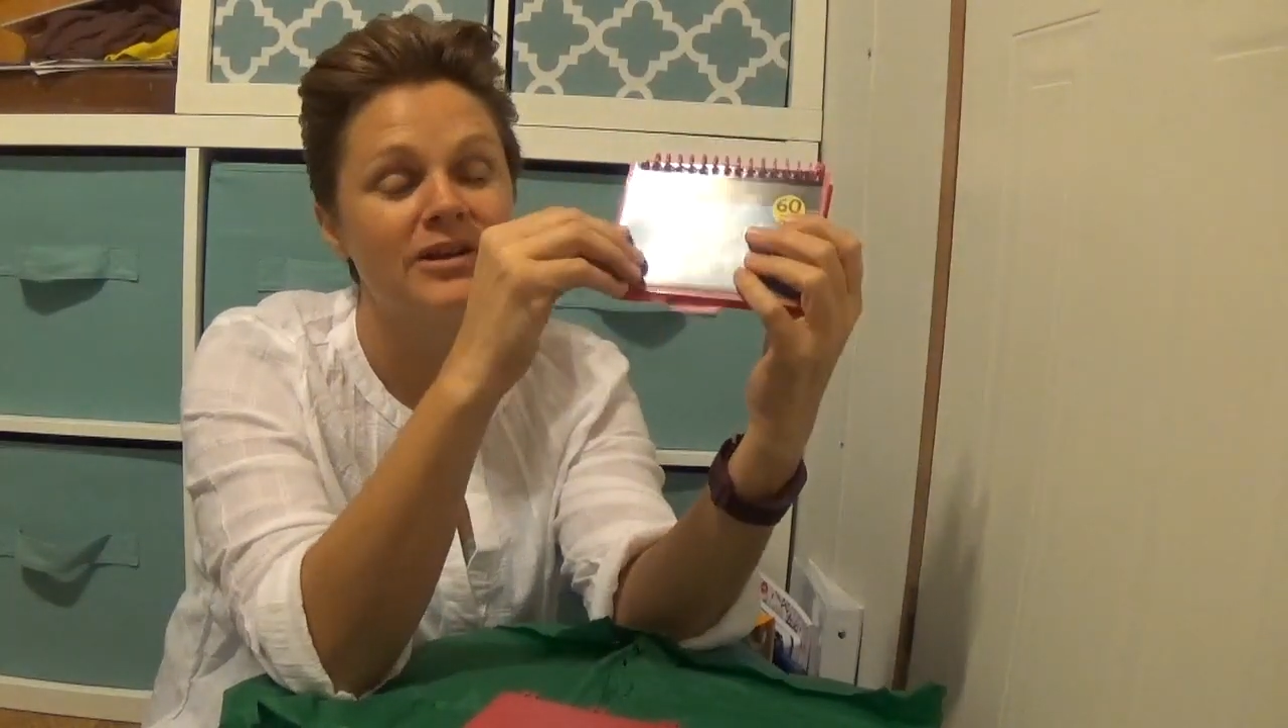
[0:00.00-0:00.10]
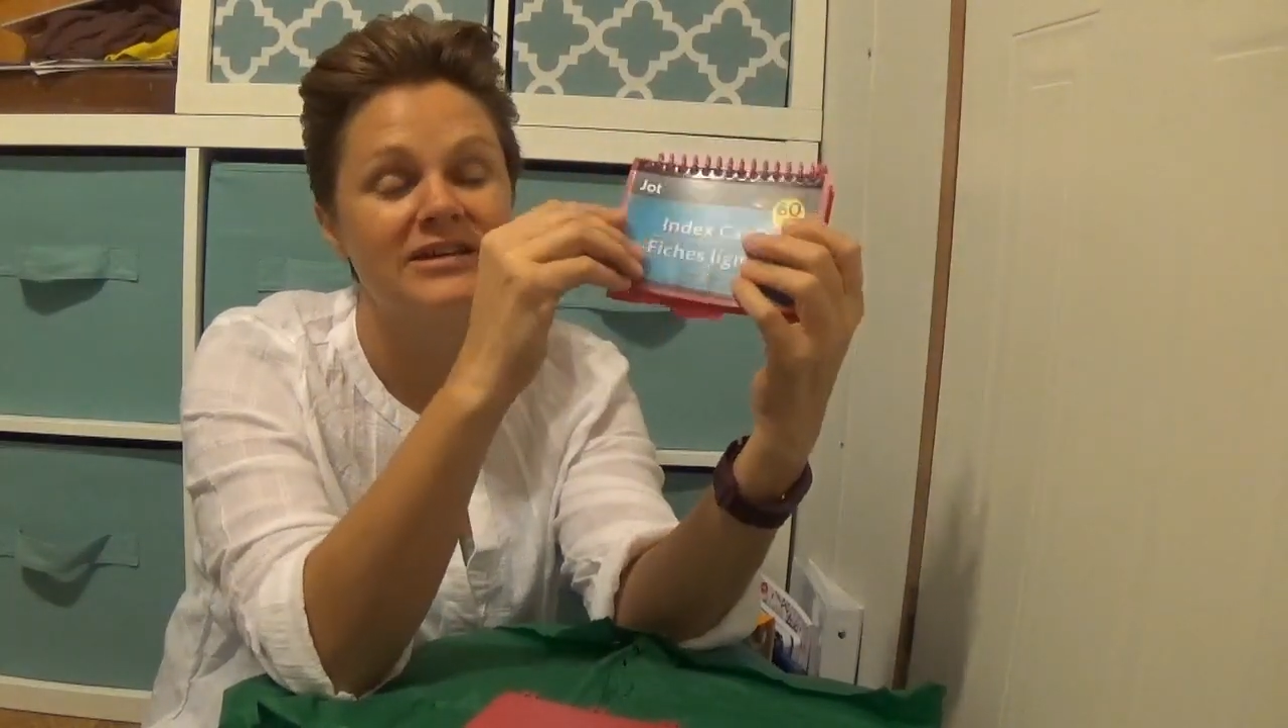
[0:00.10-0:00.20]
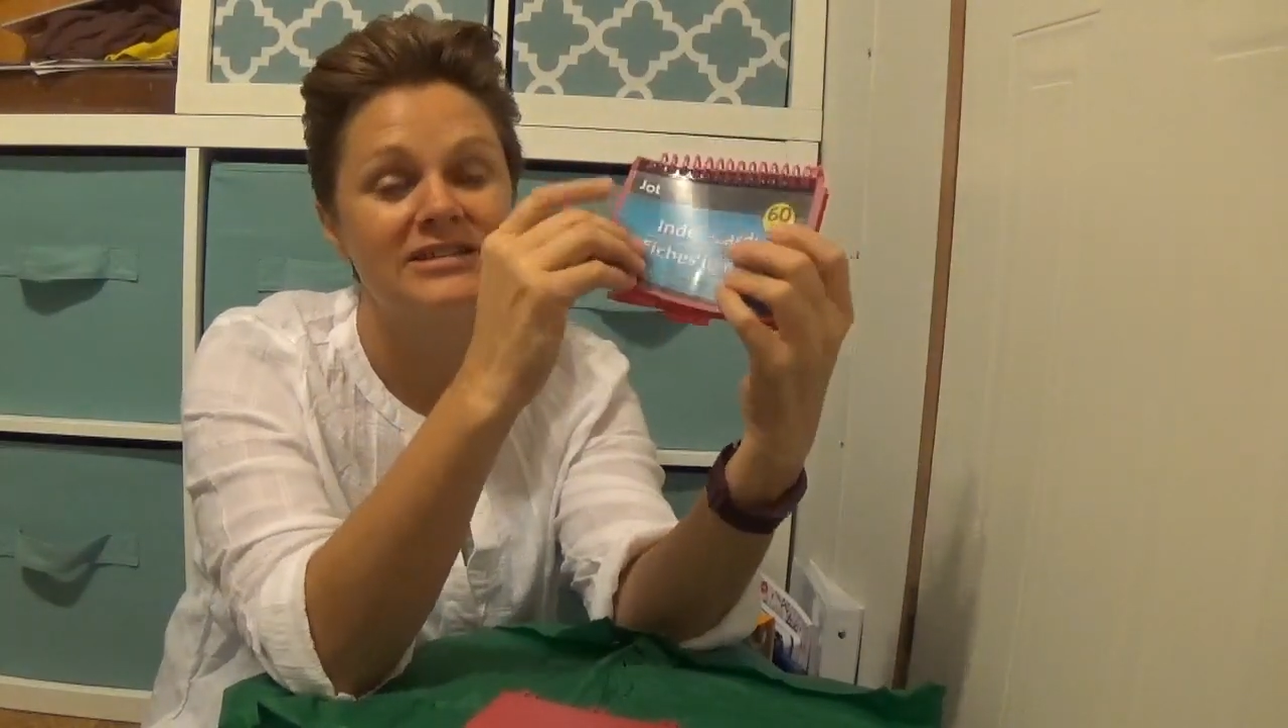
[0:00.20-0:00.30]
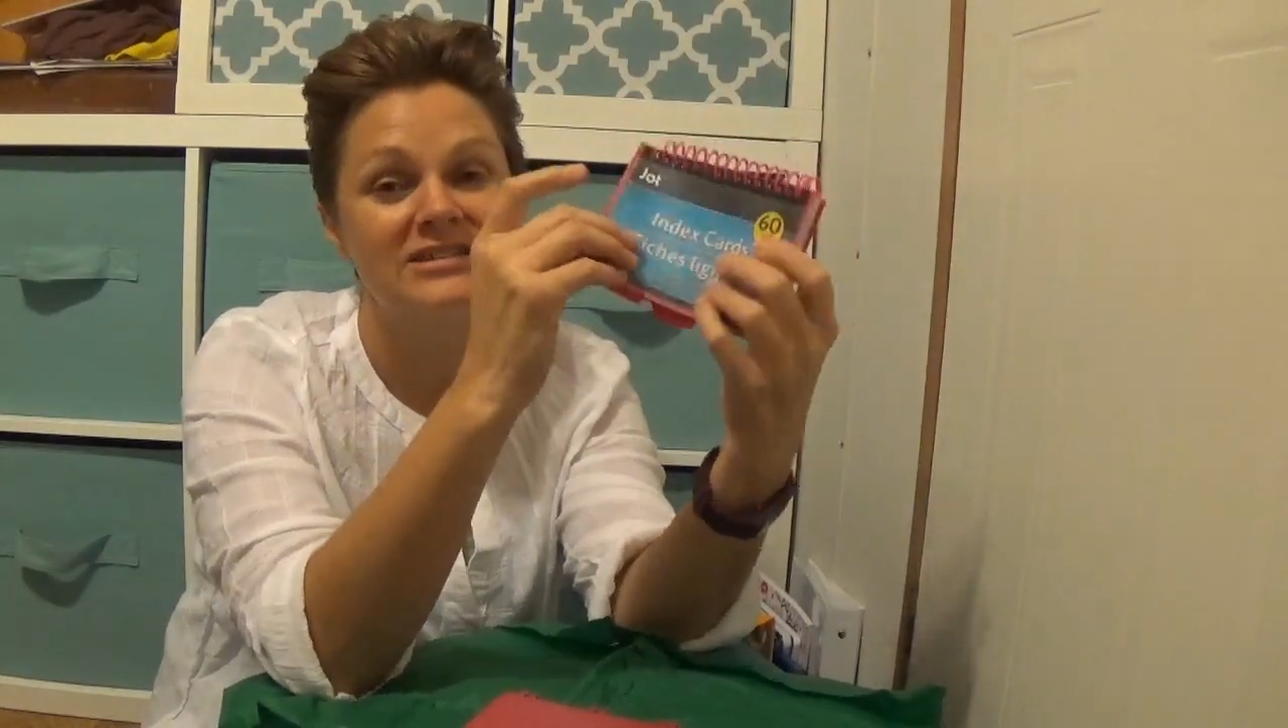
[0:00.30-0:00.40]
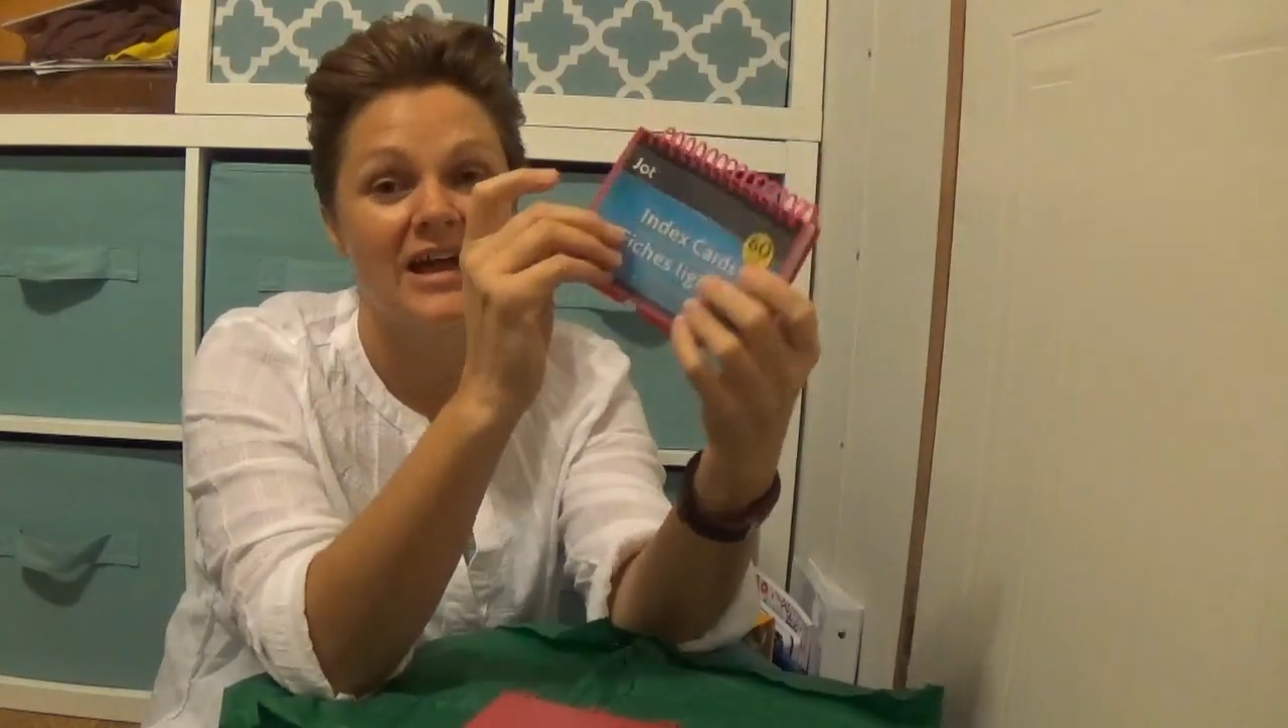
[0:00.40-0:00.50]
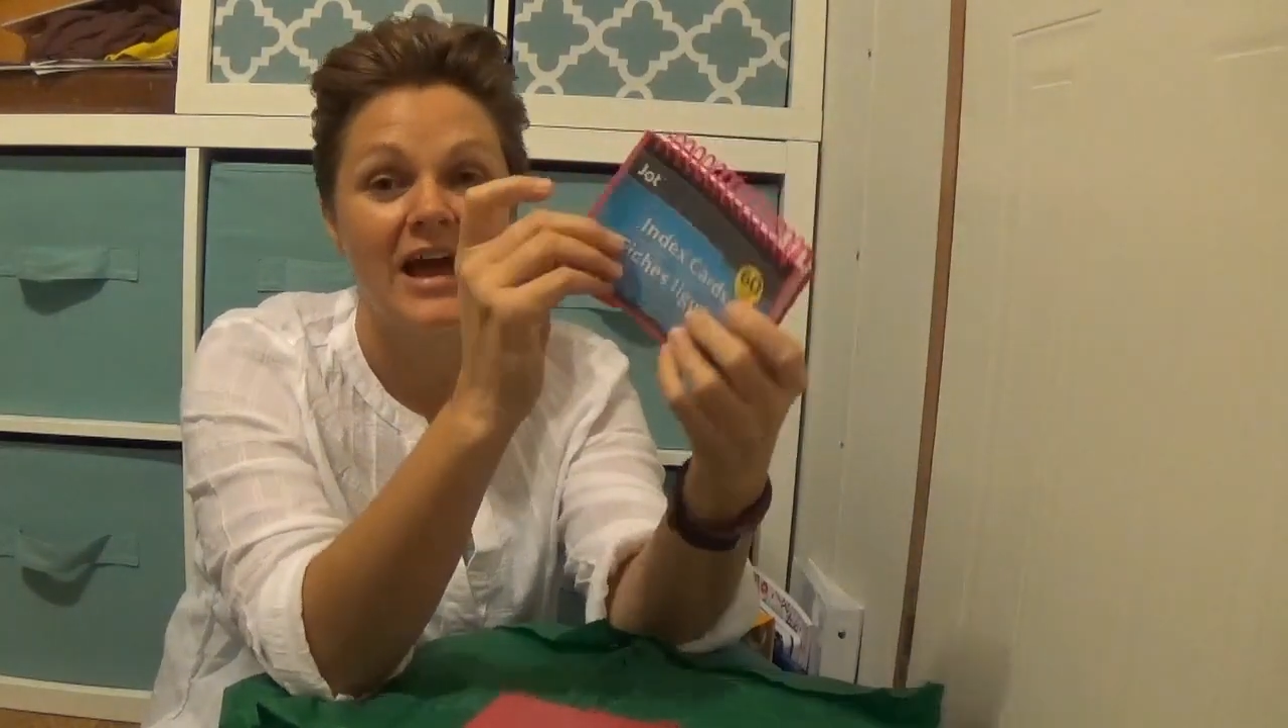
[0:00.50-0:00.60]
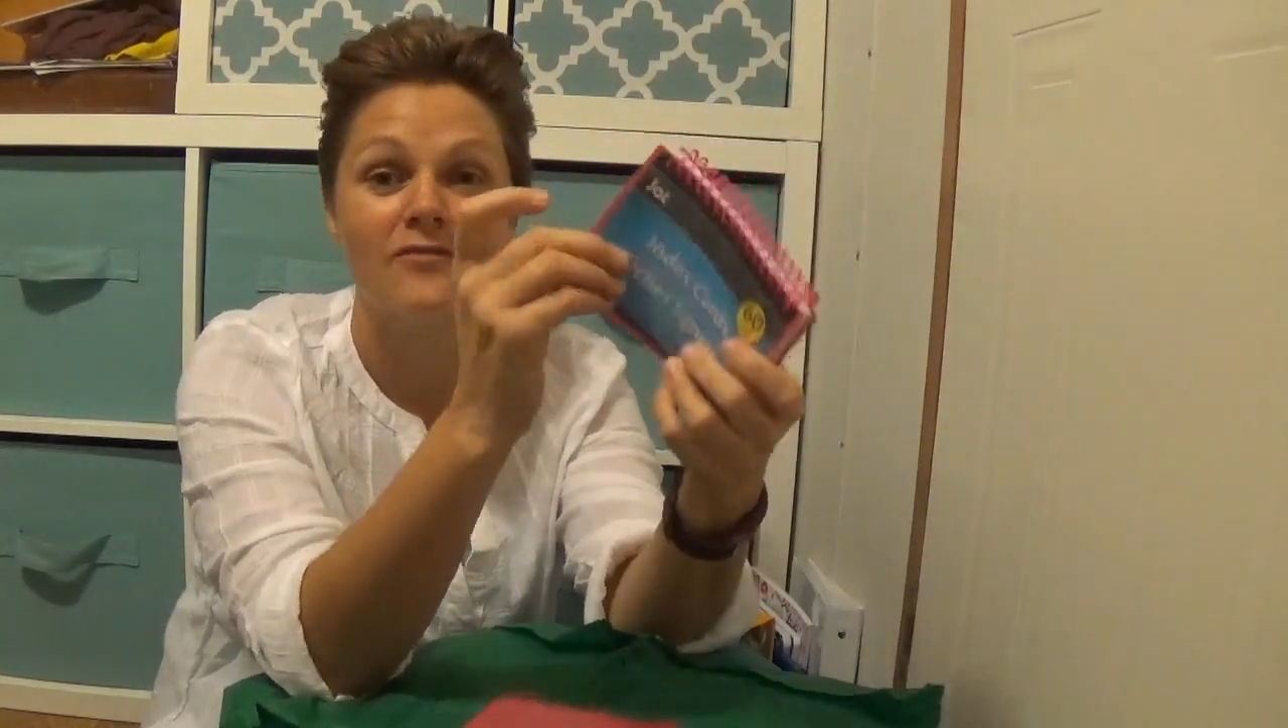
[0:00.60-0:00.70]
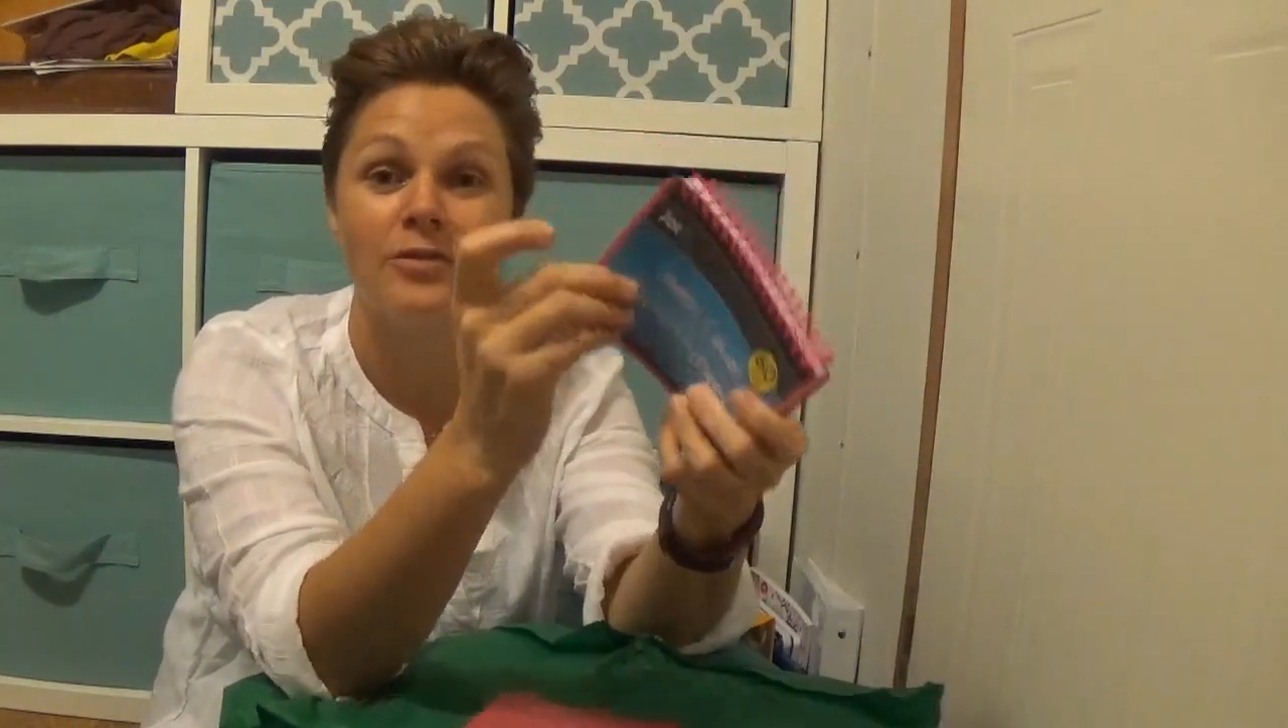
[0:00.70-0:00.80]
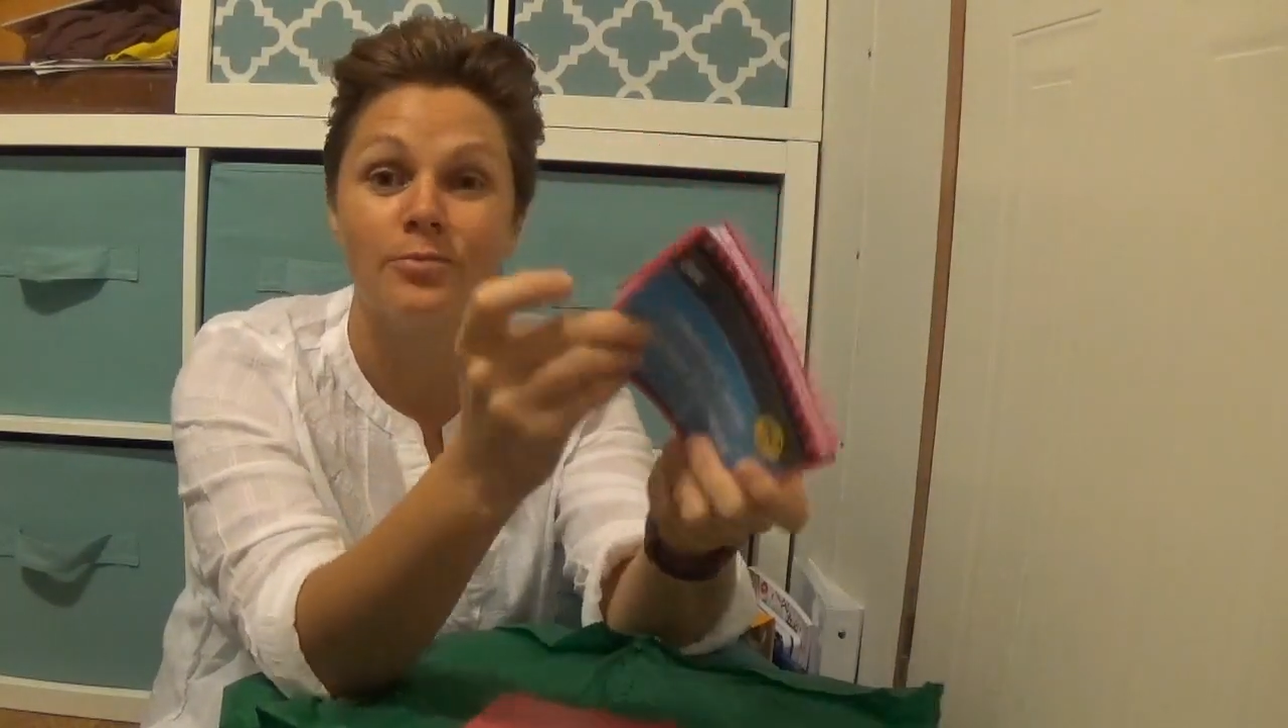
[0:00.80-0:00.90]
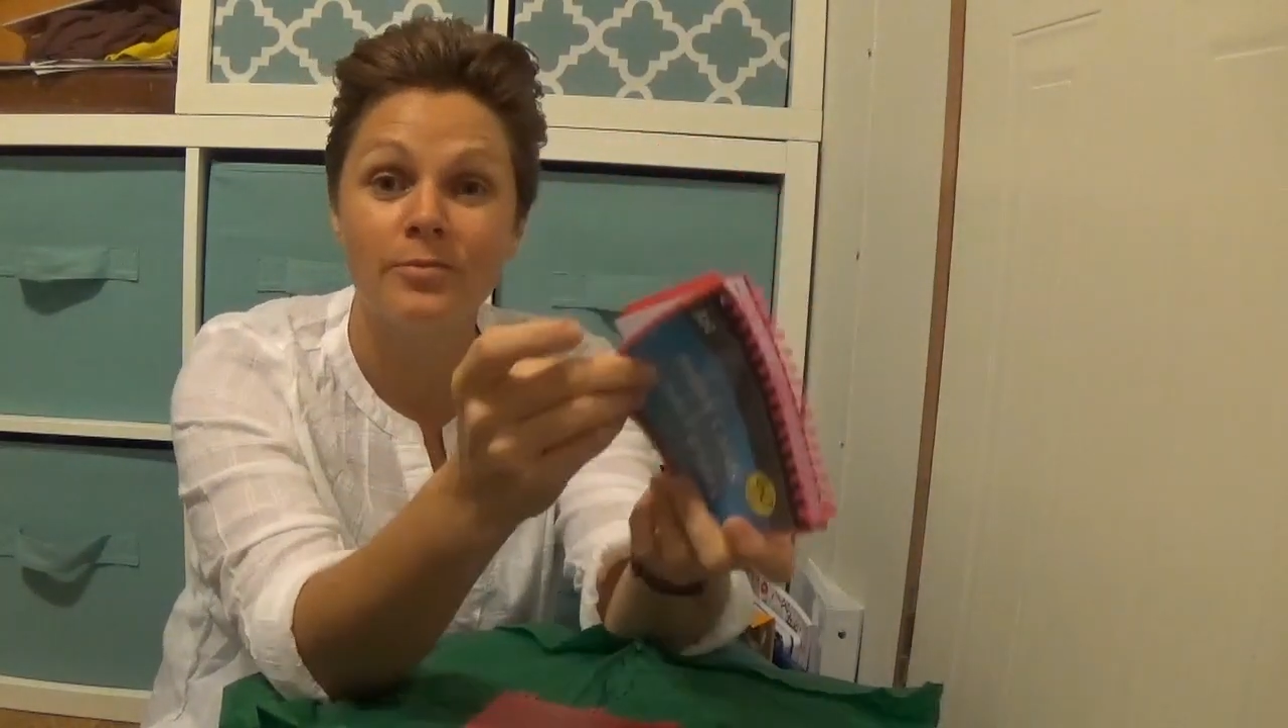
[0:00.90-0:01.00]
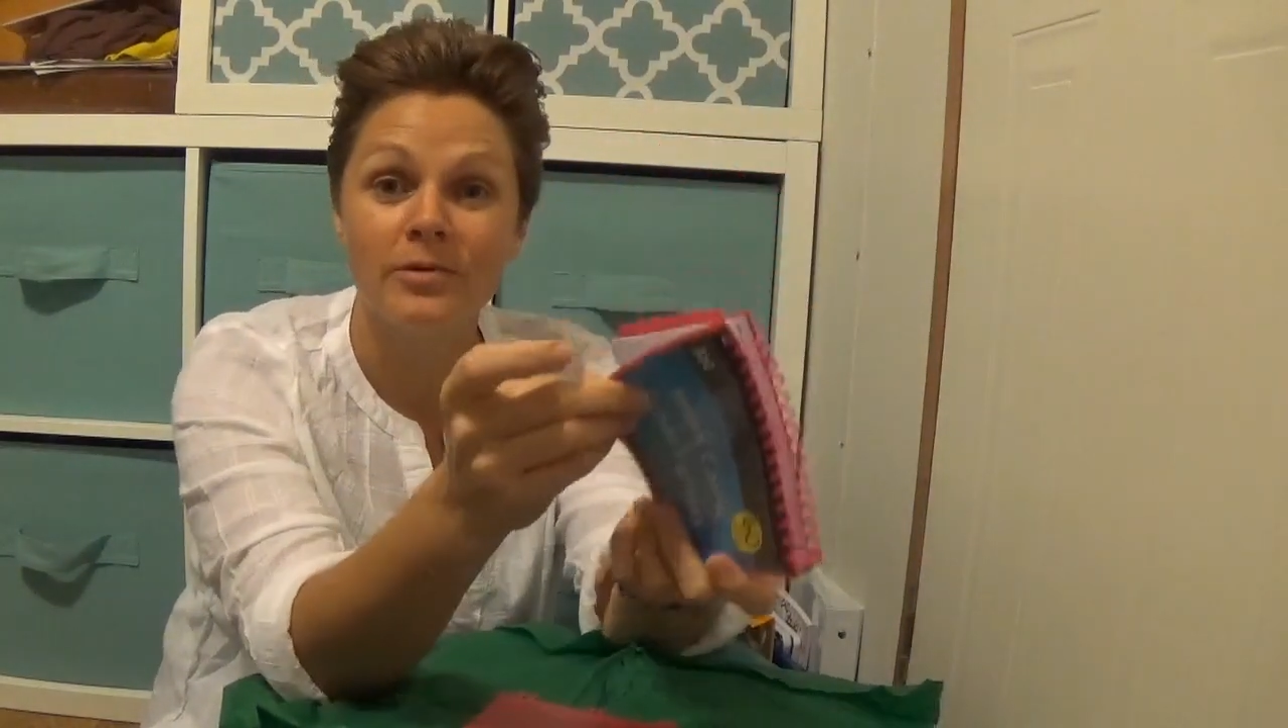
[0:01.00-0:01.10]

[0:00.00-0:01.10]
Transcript: ideas I have for